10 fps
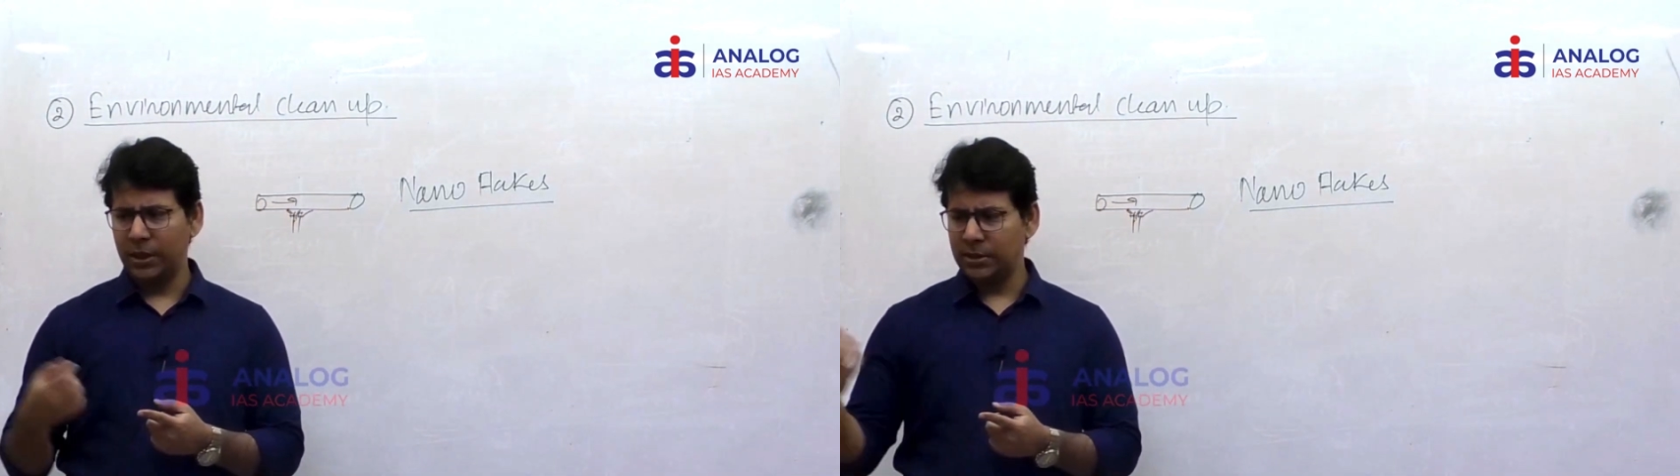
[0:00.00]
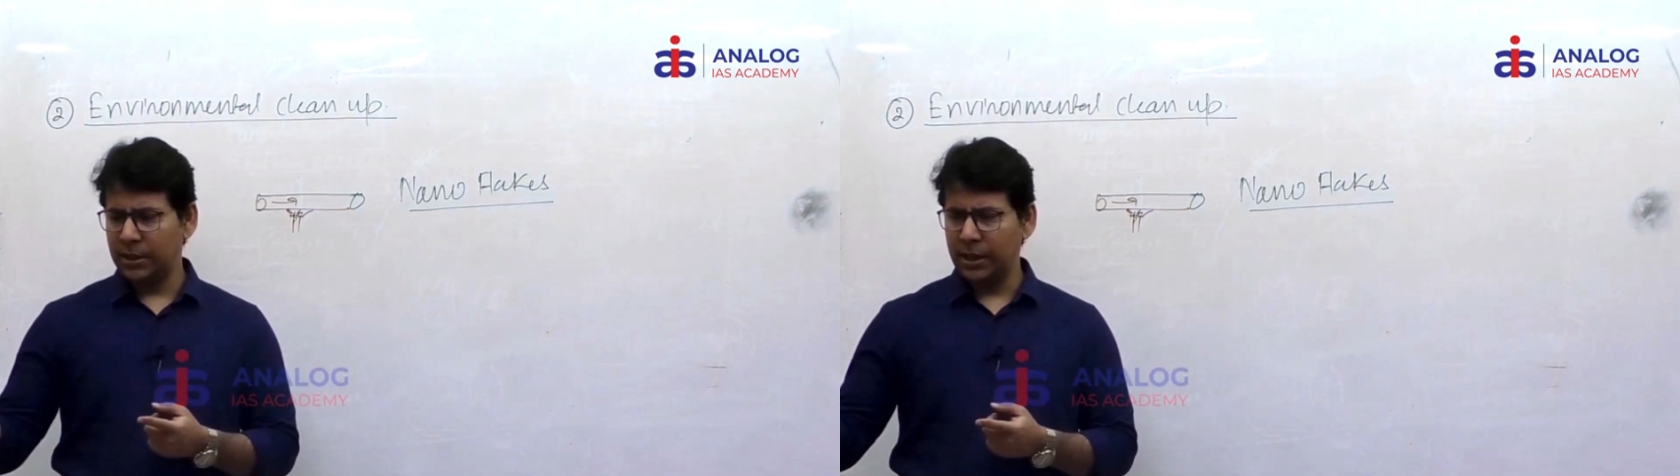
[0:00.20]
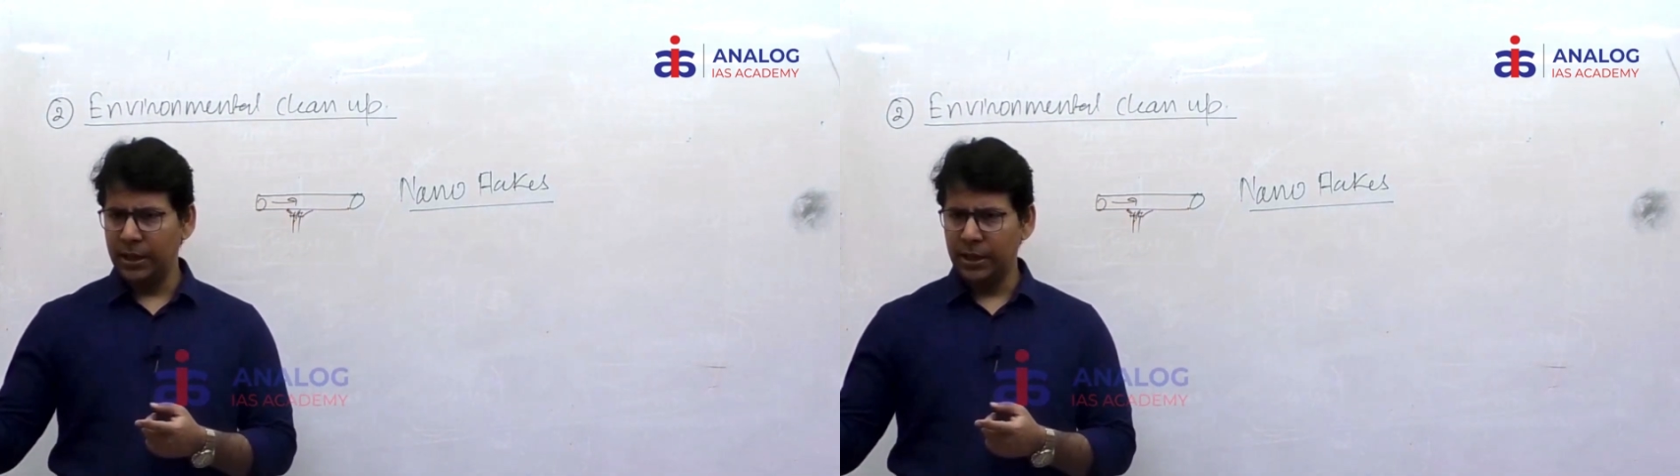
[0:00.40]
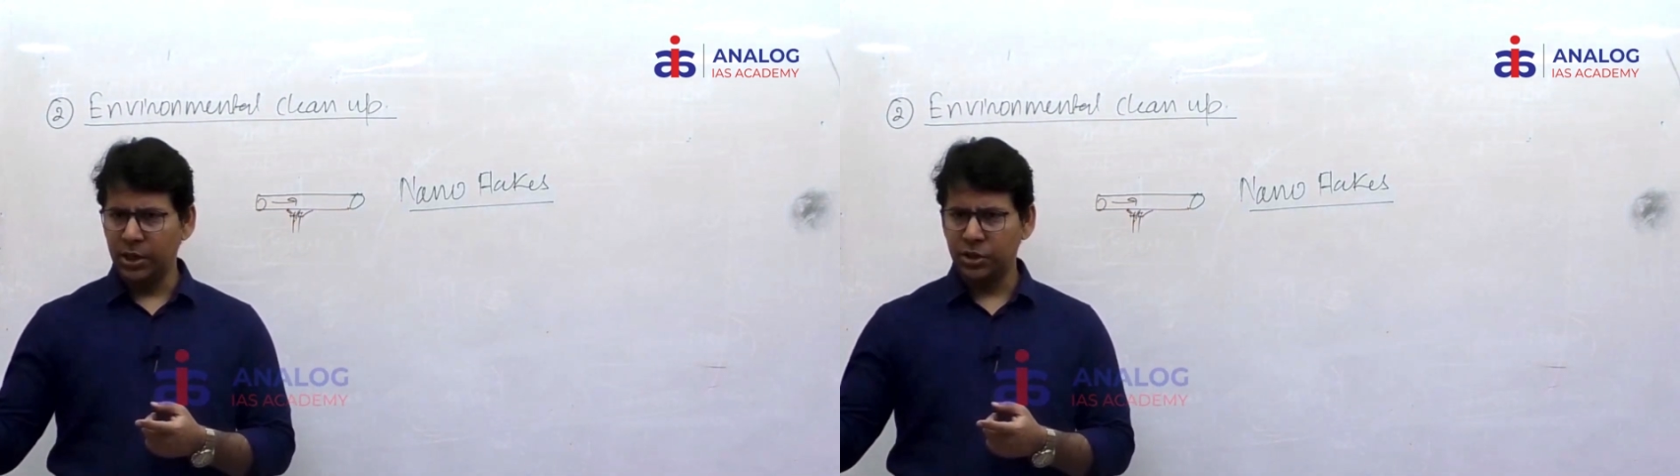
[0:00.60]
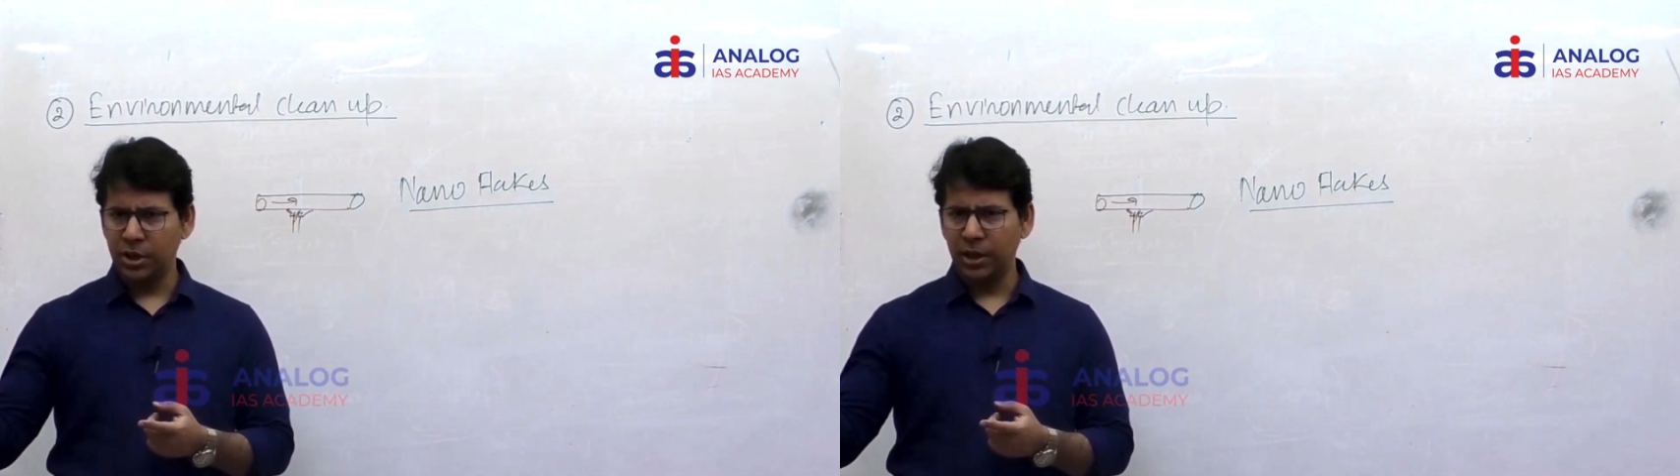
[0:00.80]
One is
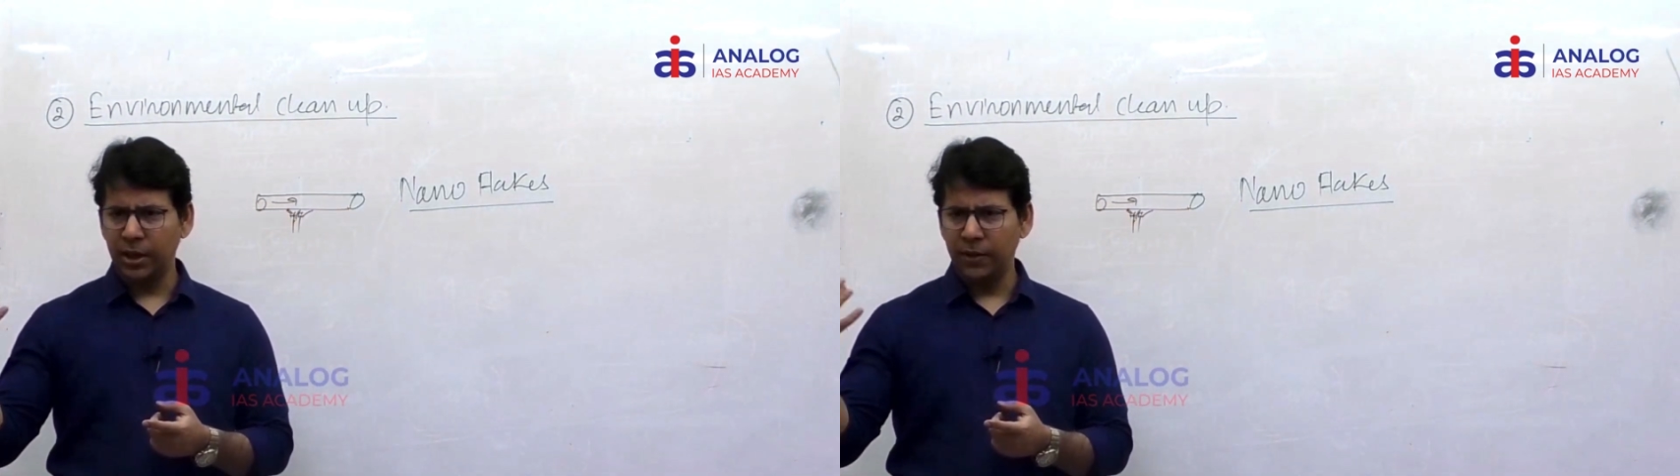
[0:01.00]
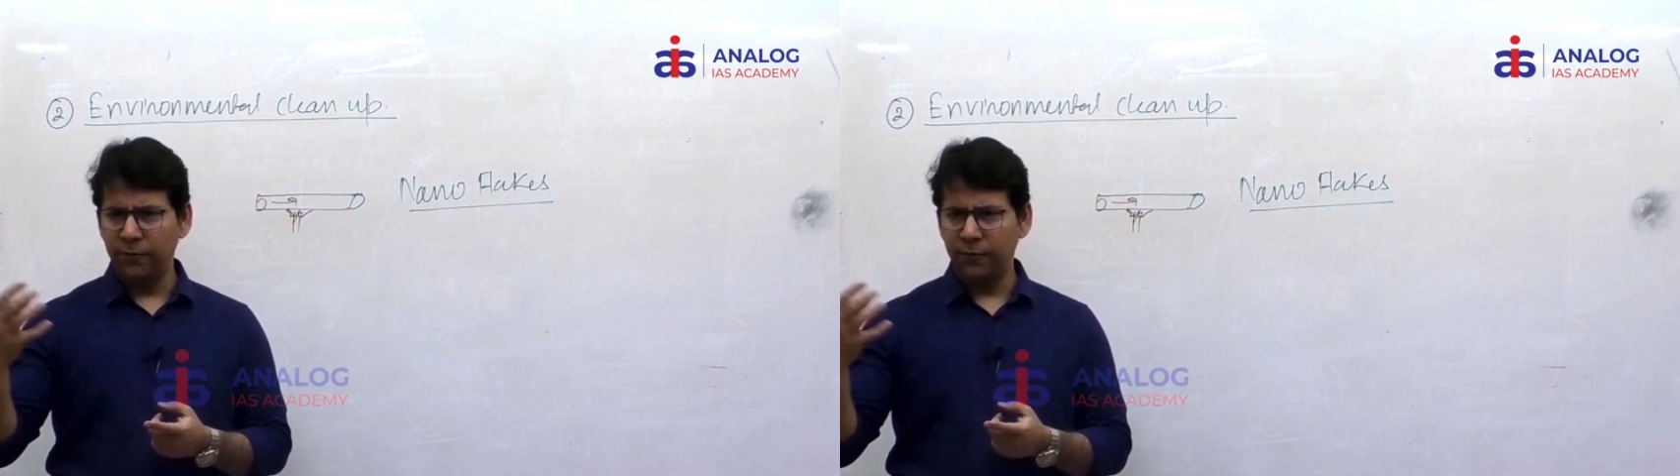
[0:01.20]
industrial